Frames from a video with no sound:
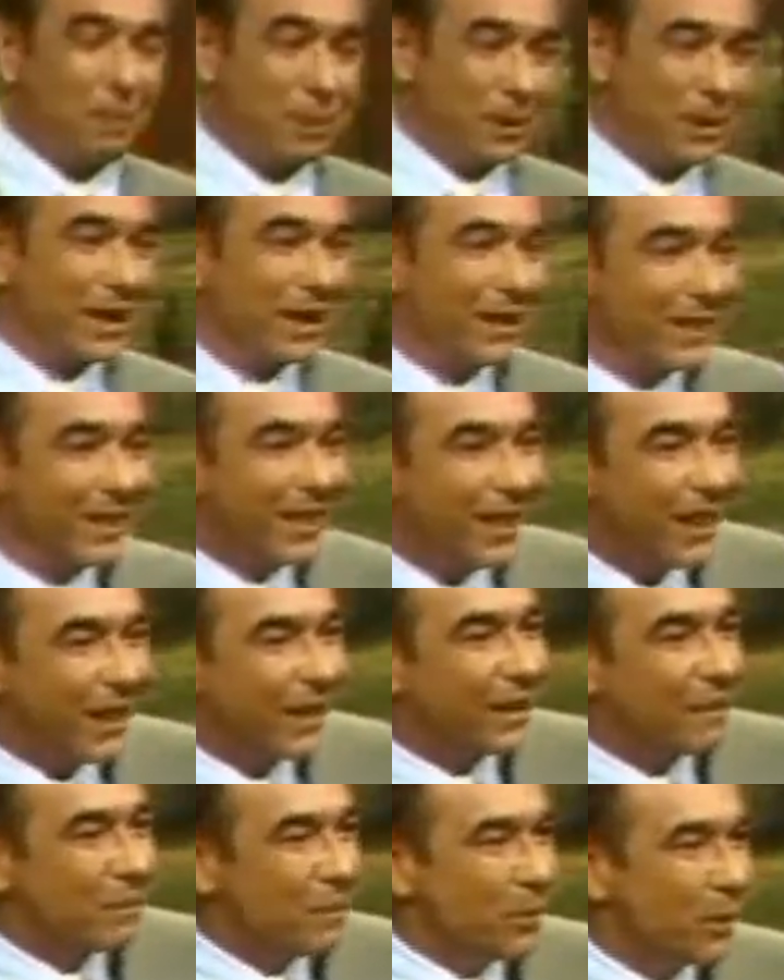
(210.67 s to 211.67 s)
particularly
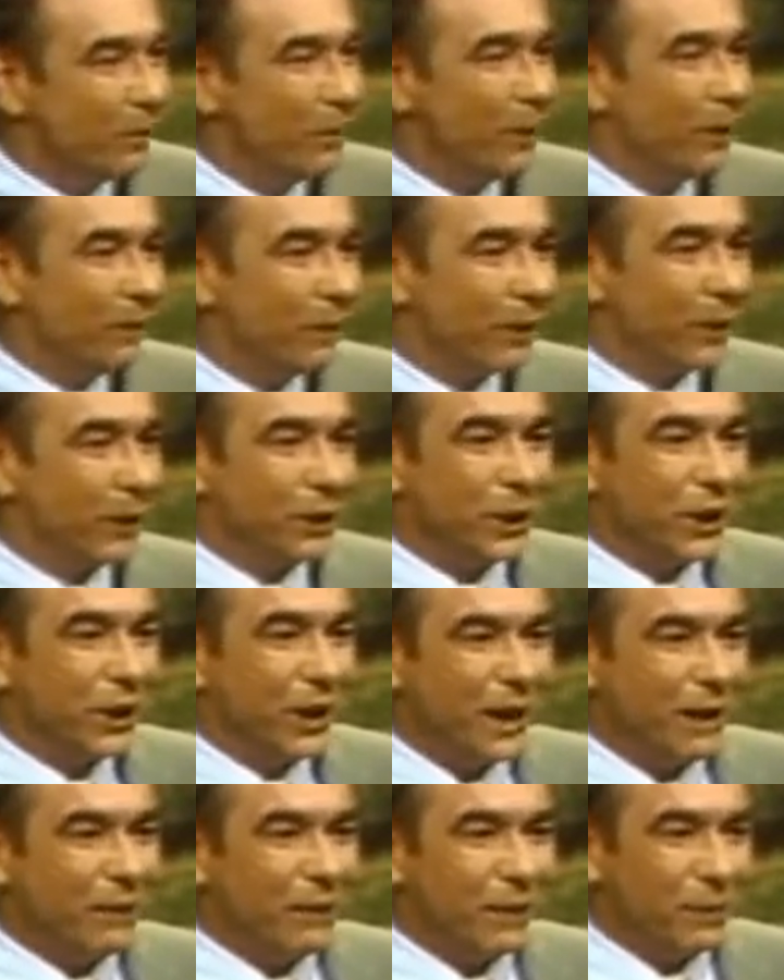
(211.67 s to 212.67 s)
like the movie version
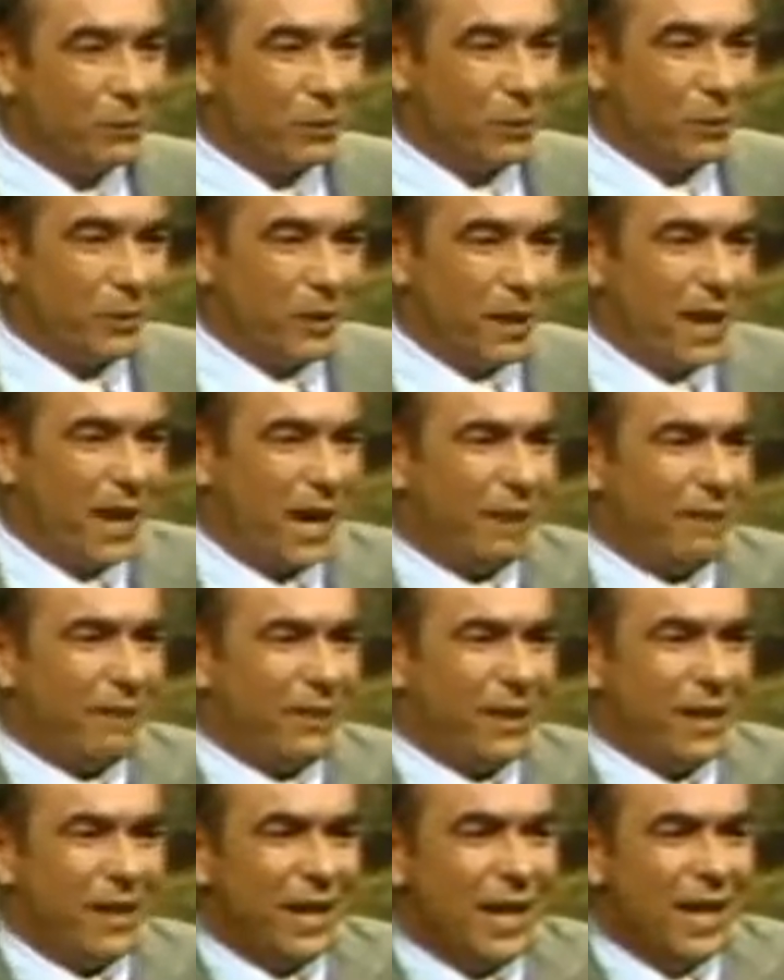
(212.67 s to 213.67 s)
of it where we have
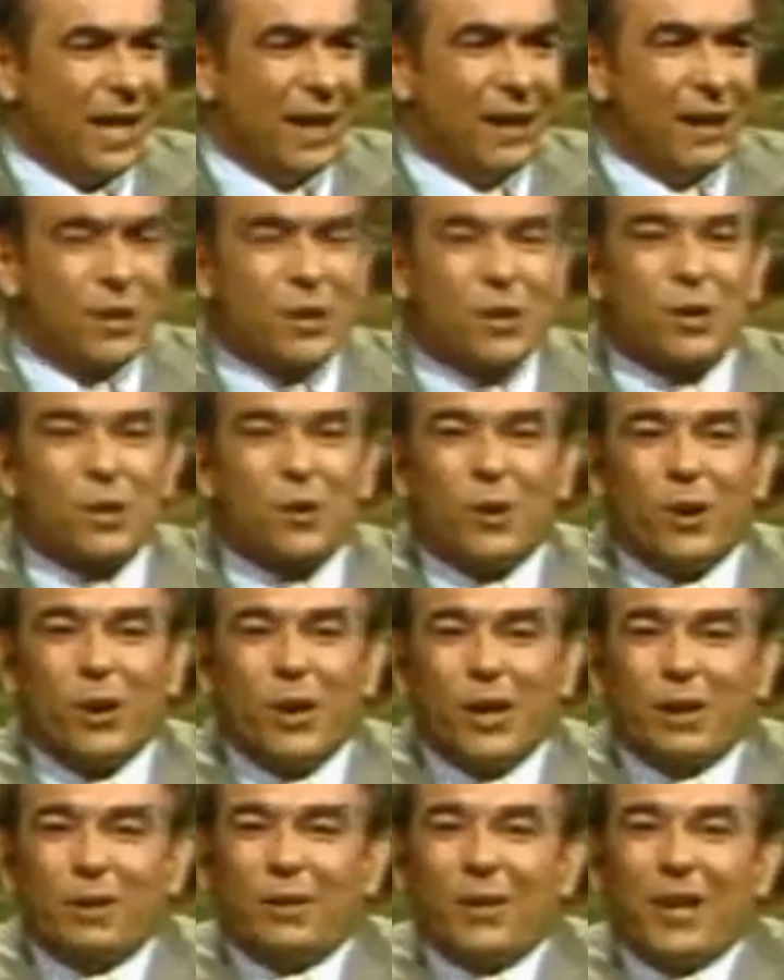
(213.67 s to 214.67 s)
the
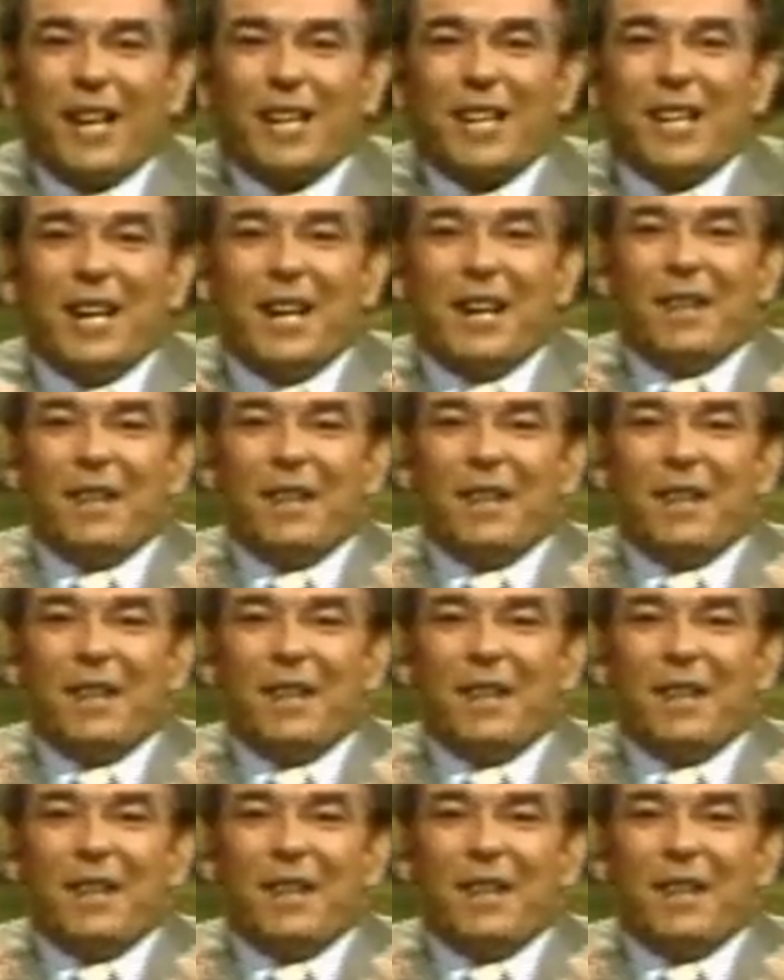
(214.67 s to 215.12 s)
story of that